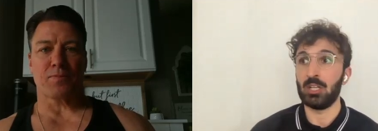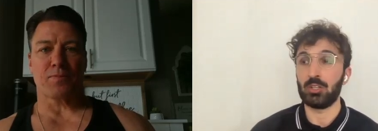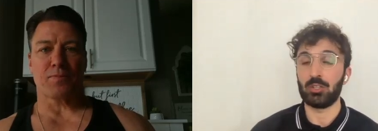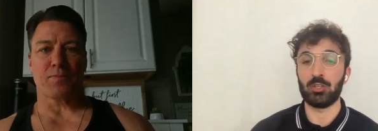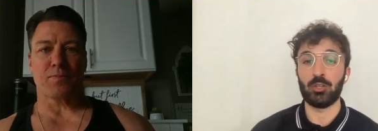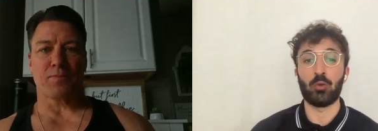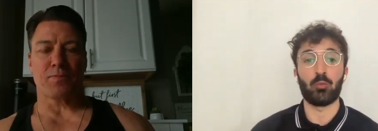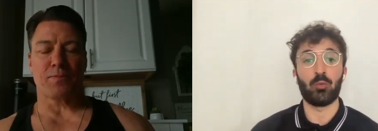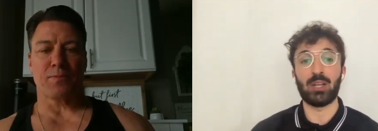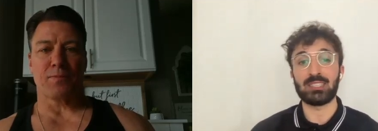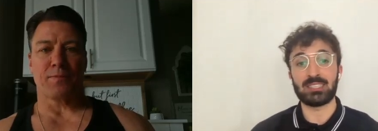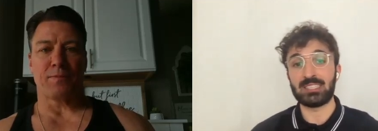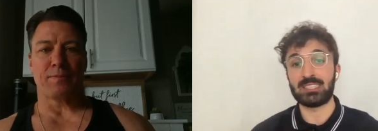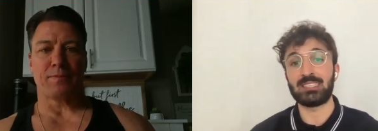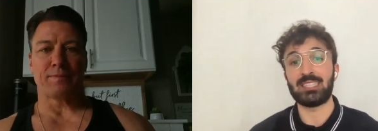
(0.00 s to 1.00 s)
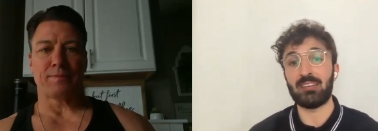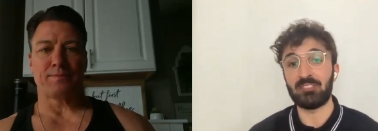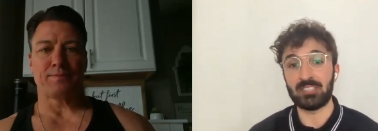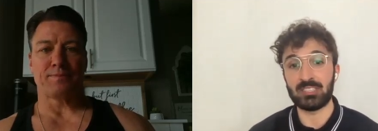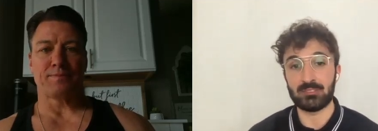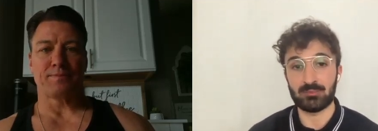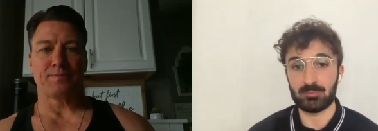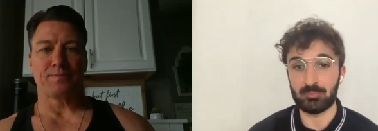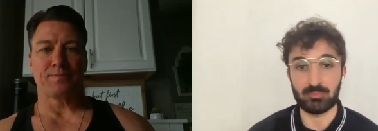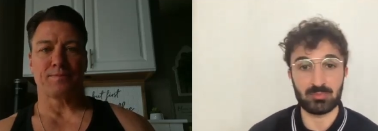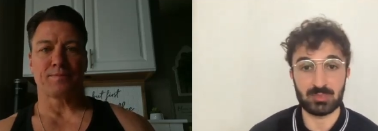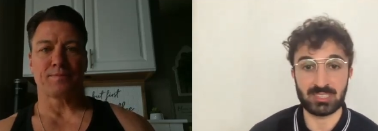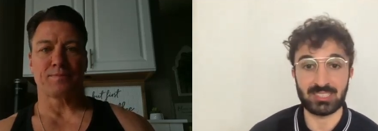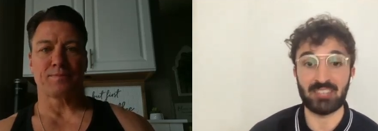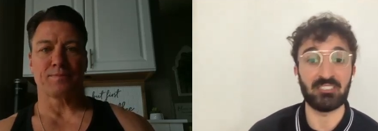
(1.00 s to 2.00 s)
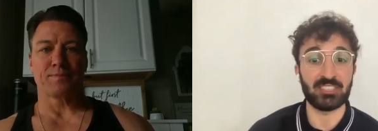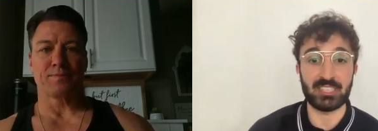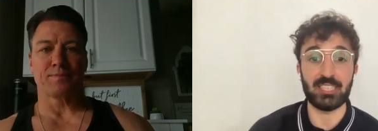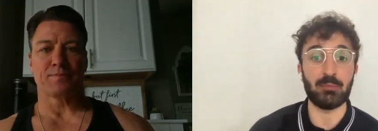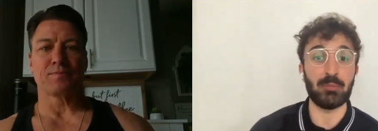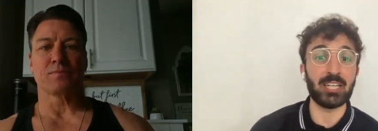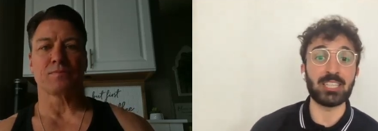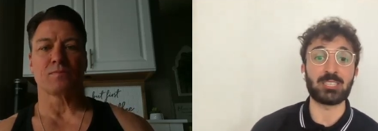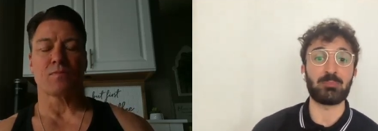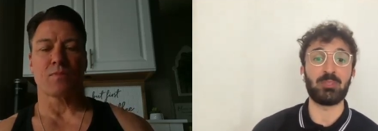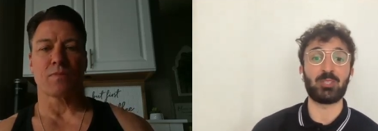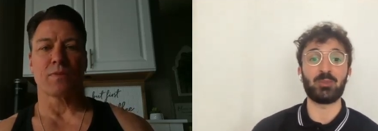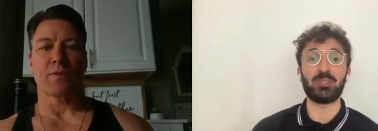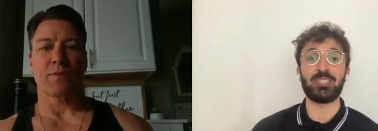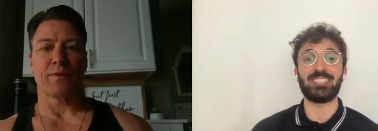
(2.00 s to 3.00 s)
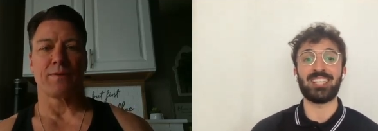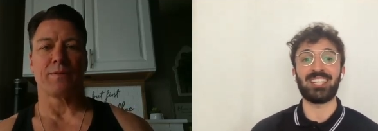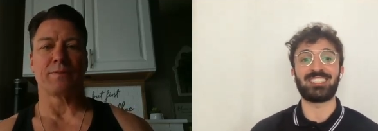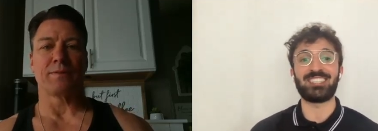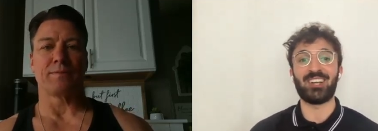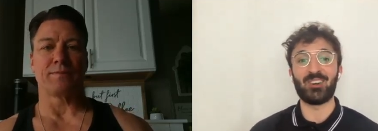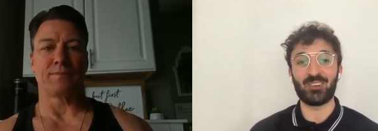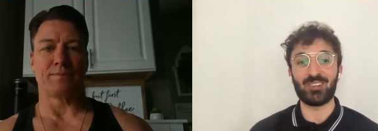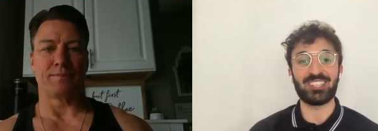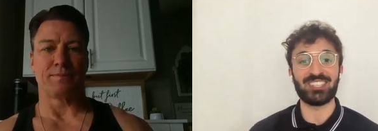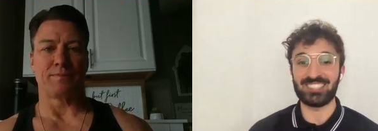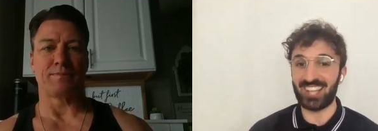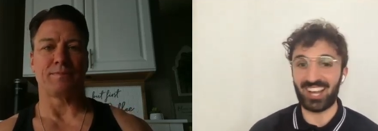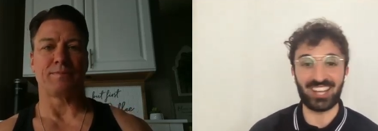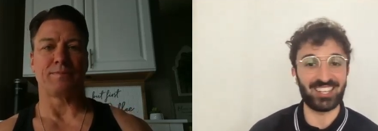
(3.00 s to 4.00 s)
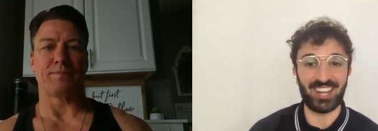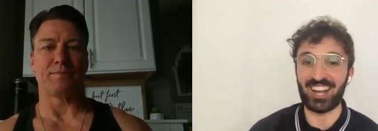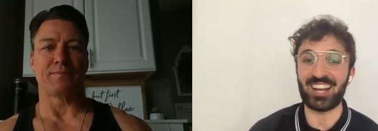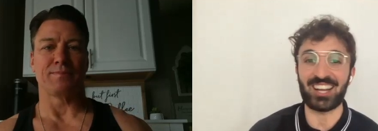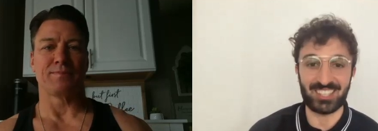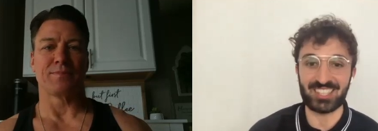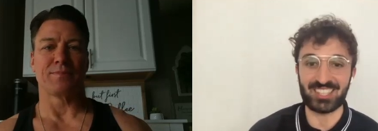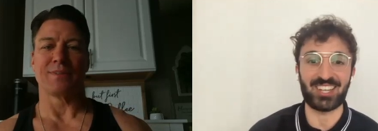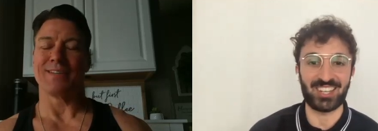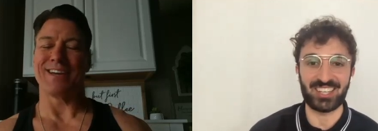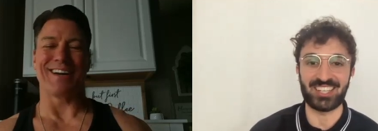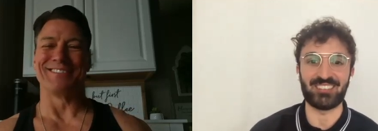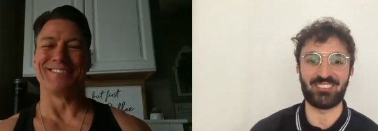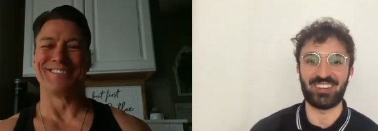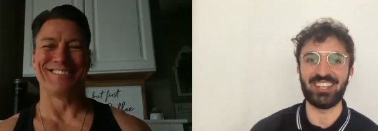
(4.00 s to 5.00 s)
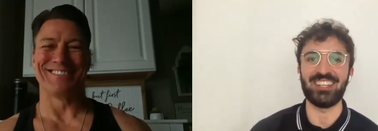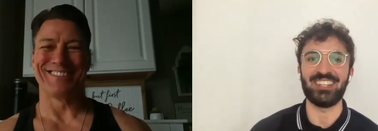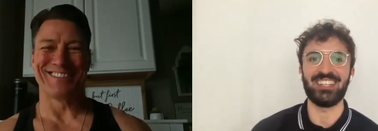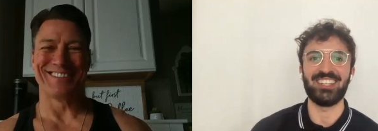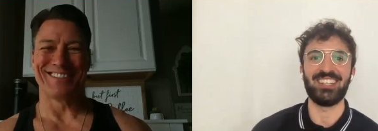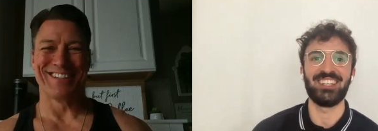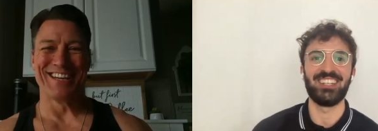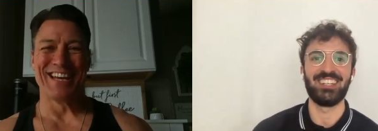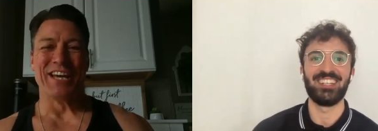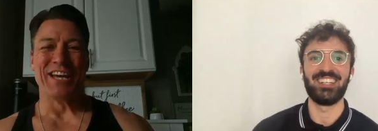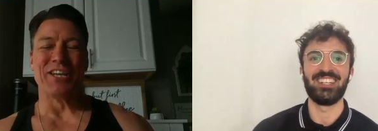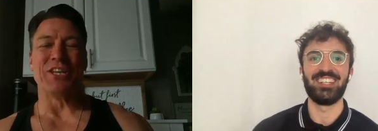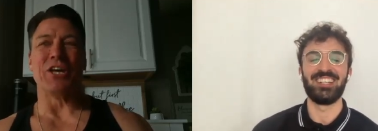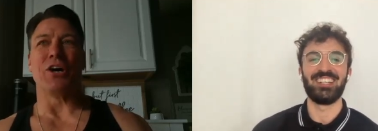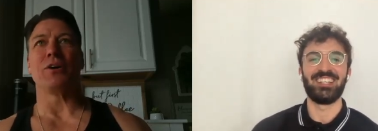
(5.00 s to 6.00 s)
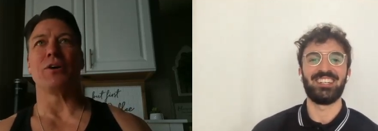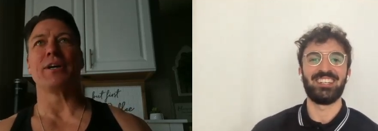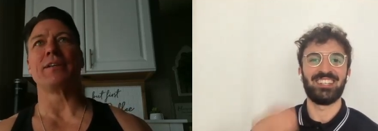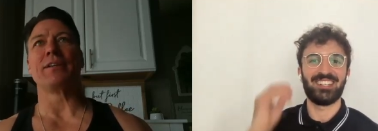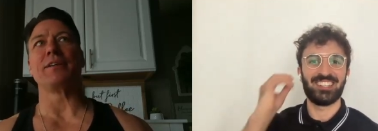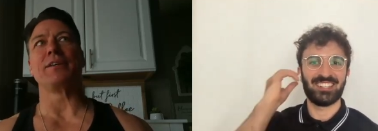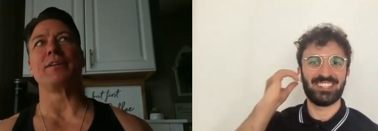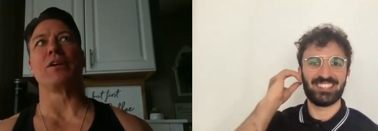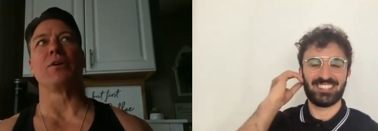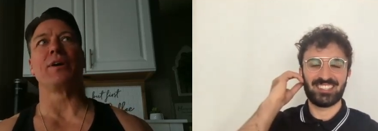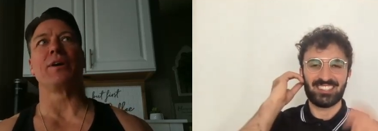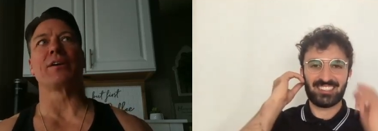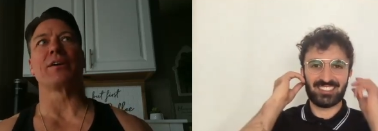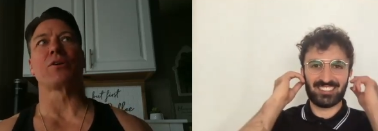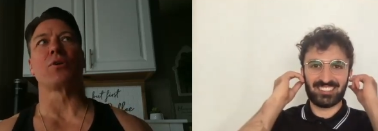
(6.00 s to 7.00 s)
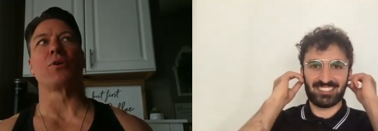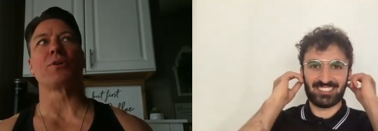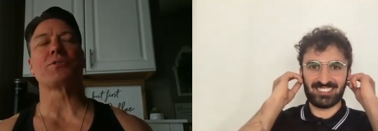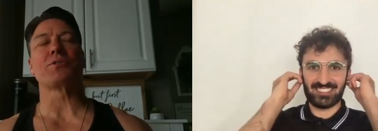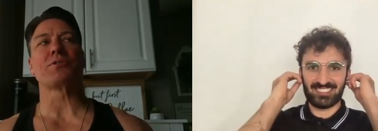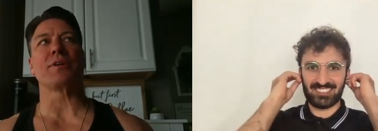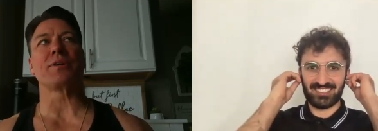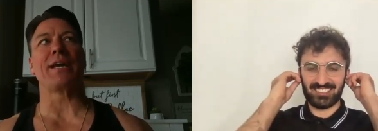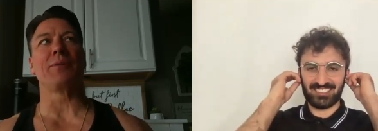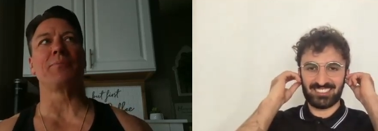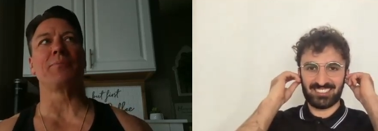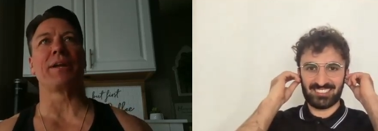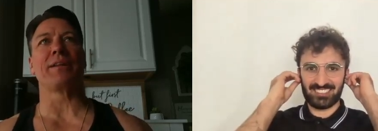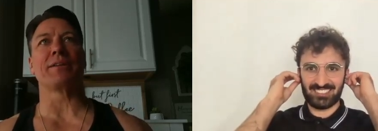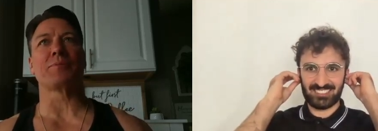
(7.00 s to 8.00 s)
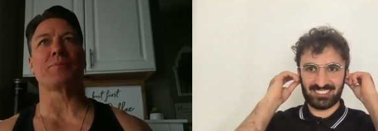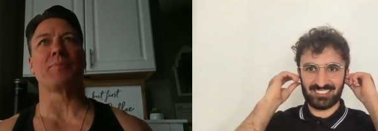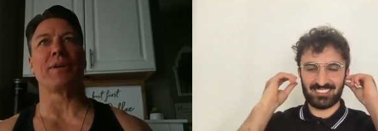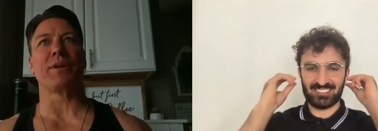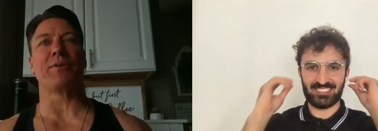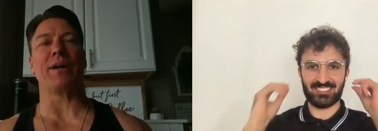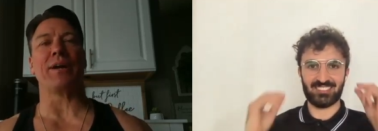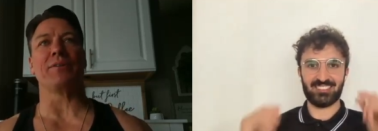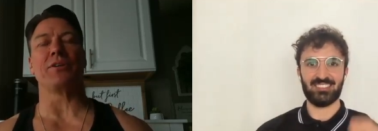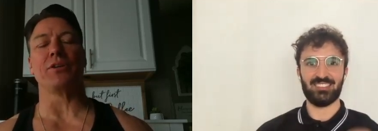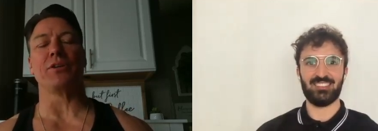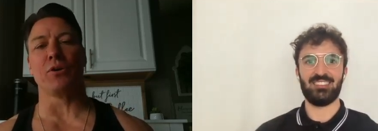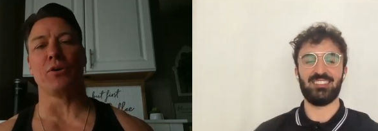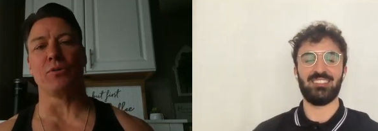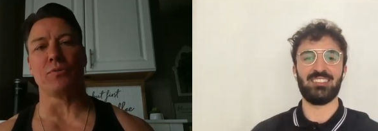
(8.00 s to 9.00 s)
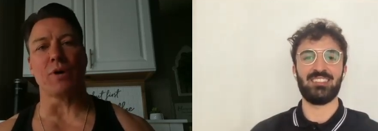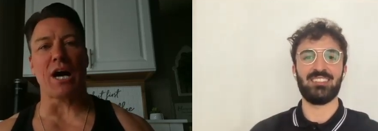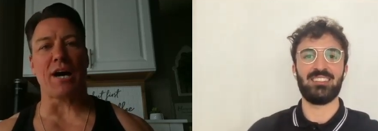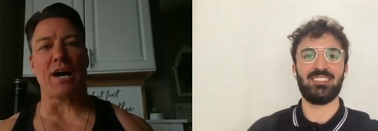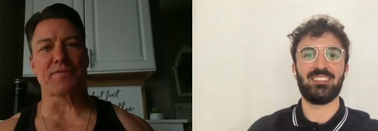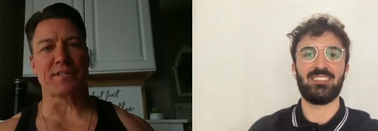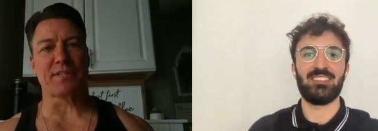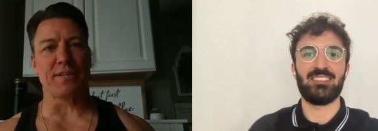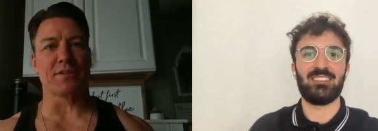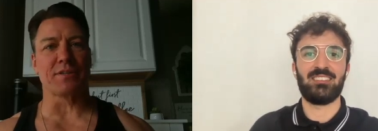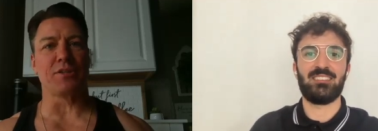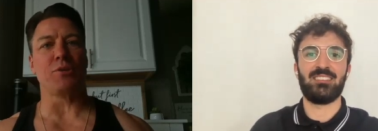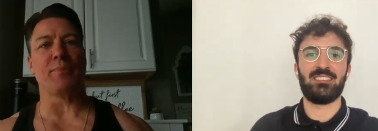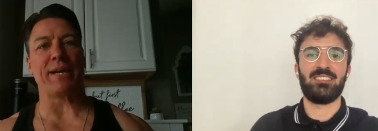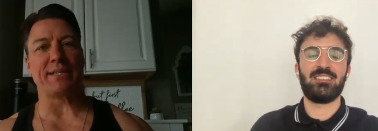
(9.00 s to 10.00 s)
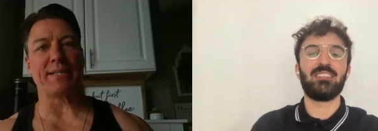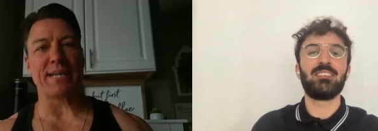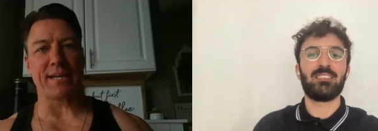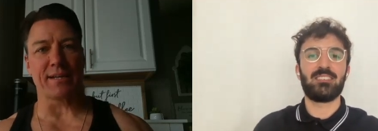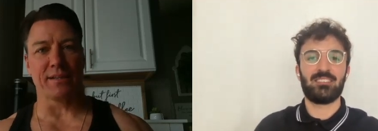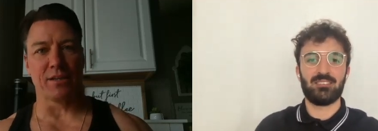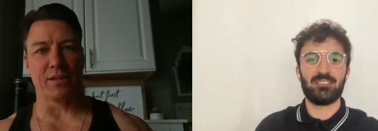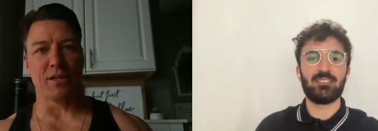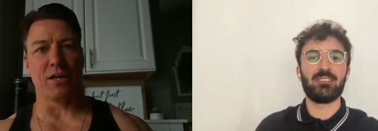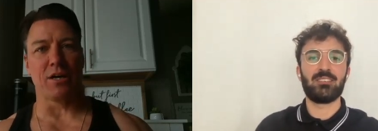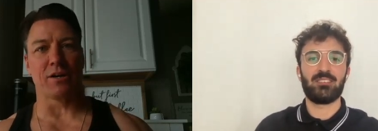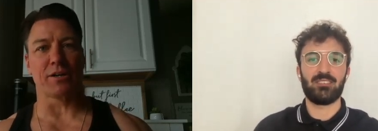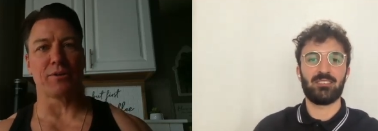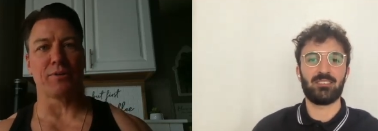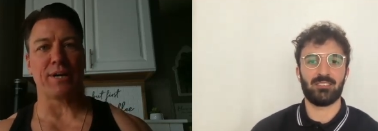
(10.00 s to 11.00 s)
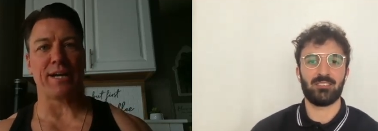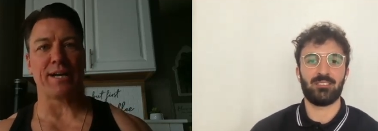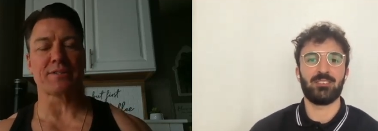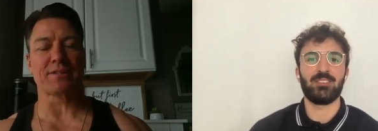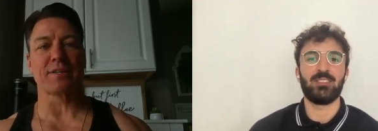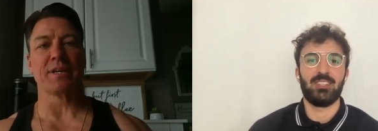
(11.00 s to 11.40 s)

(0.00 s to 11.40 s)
Speaker 1: you know, resting seven, 17 minutes between sets, oh, not not going to cut it, right?
Speaker 2: No, and you know, and of course, anybody that's been around, you know, off season, you may take a little longer rest,